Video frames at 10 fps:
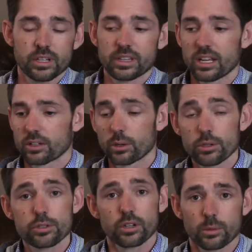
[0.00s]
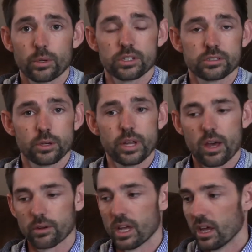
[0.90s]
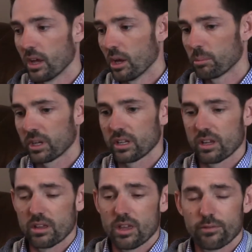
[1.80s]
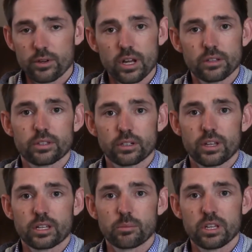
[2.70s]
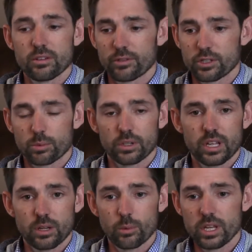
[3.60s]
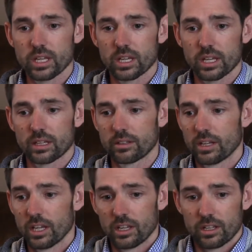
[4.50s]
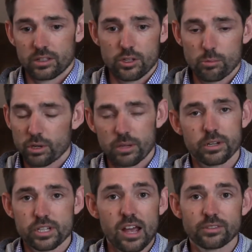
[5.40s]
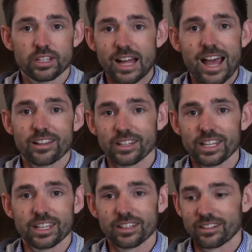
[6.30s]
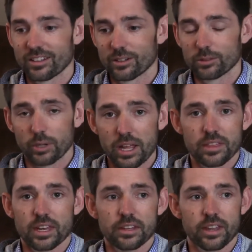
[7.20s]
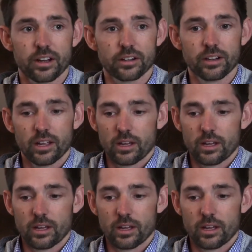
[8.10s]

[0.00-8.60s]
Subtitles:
like that, of course you're going to want to slow down. But if you're out there like me, you fish one day a week and you pretty much have to dial it in right then and there.